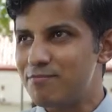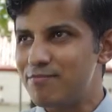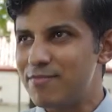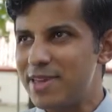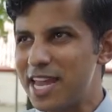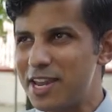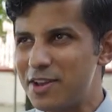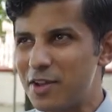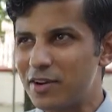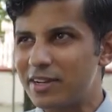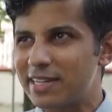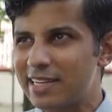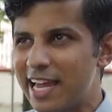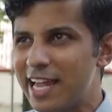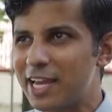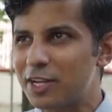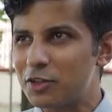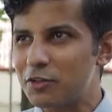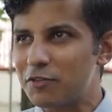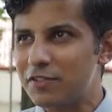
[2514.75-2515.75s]
may not
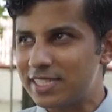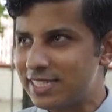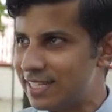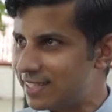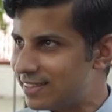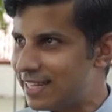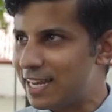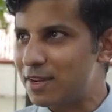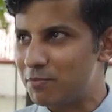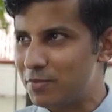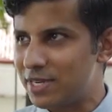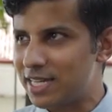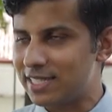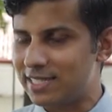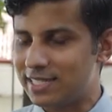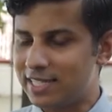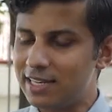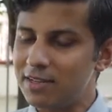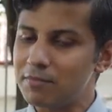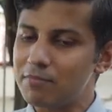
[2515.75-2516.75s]
like to visit that
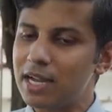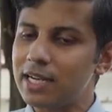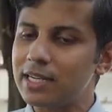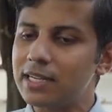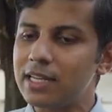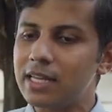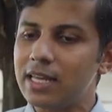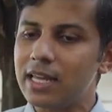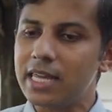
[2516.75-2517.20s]
person but